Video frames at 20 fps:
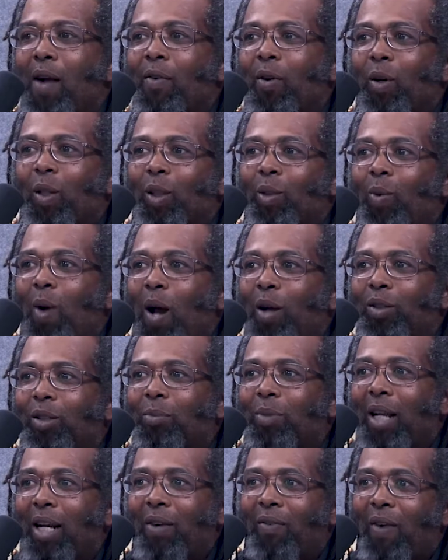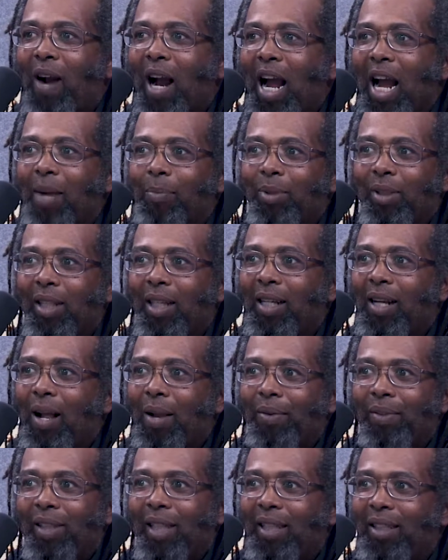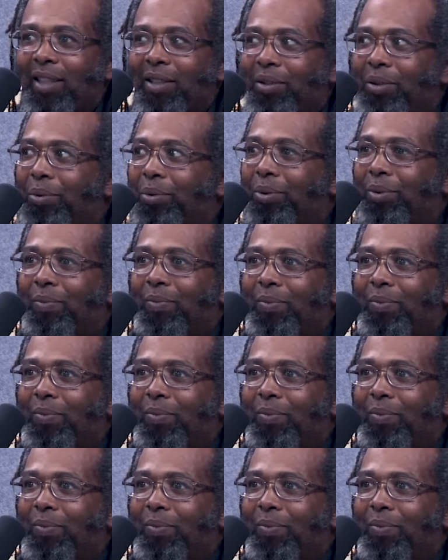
every once in a while, some Let It Ride, but then all of a sudden these new